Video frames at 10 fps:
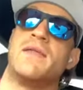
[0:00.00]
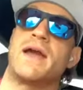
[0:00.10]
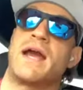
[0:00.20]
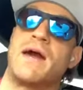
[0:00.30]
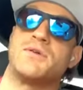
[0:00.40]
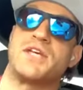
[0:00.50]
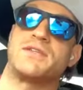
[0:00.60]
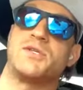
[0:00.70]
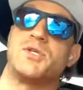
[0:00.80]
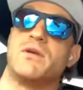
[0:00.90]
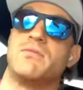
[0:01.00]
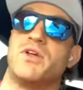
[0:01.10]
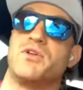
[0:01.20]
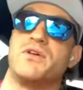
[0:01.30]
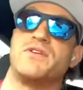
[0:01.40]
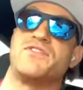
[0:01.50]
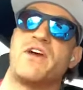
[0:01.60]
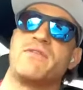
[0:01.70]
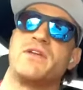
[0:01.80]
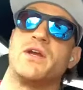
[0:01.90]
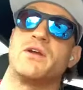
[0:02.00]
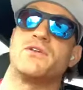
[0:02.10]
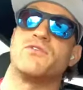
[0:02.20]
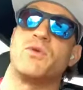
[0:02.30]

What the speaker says: That guy was at the gym literally 7 years.